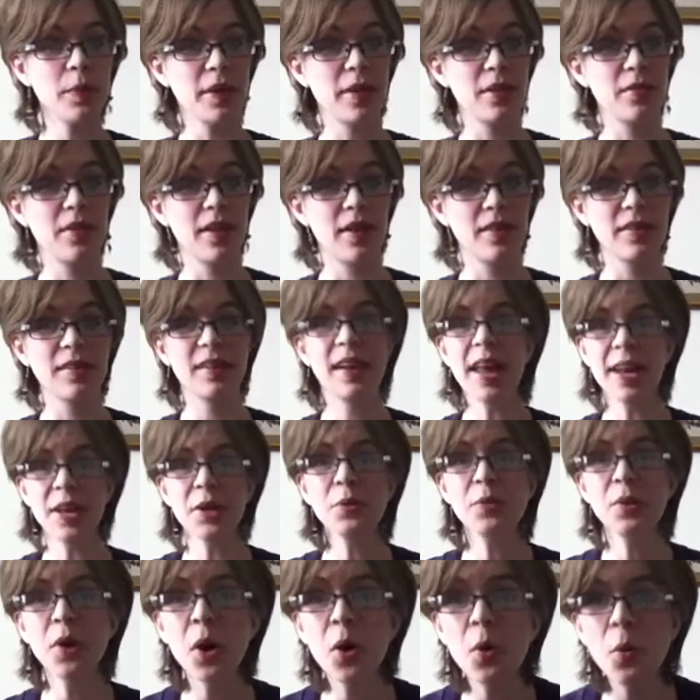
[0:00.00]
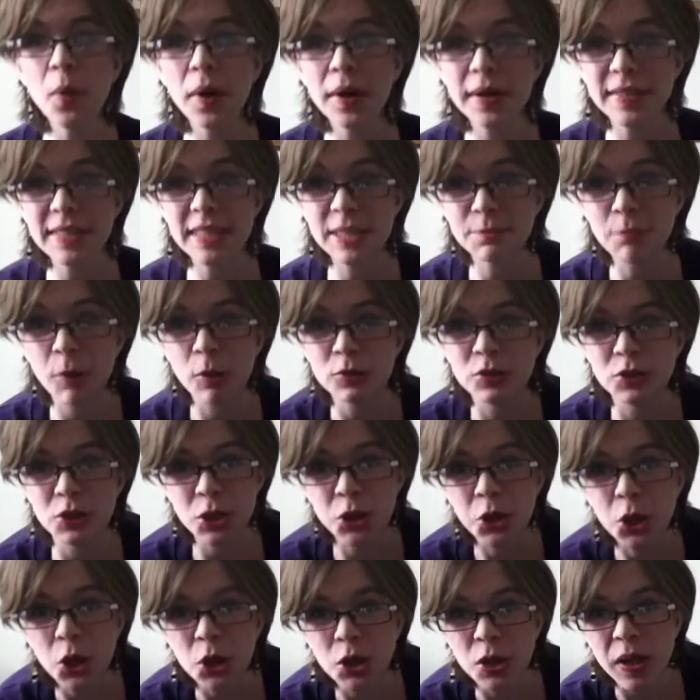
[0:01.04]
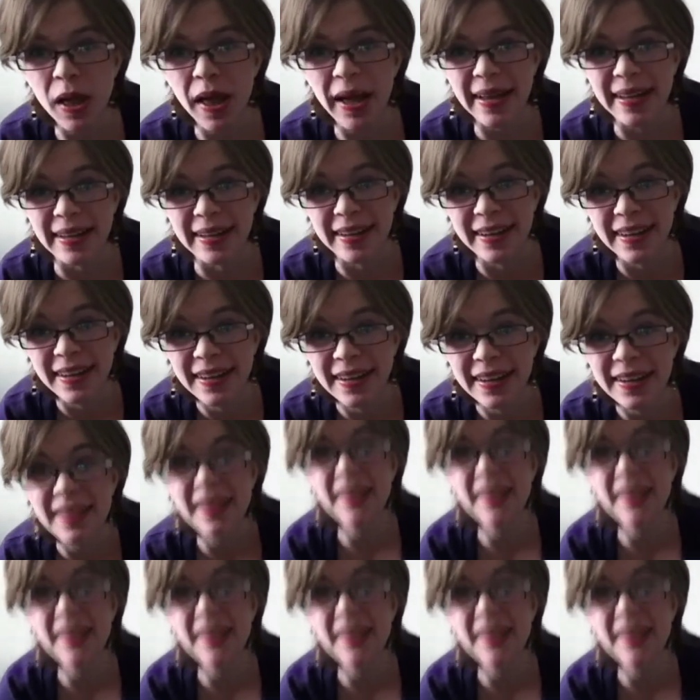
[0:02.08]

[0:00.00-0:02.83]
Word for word: play the violin and who know what it's supposed to look like.